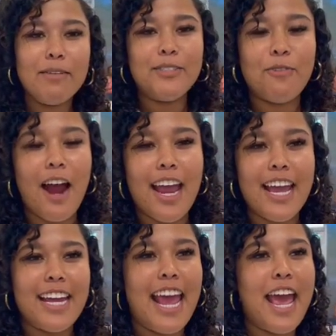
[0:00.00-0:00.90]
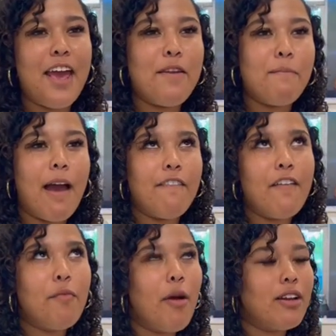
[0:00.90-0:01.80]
is Ryan and my favorite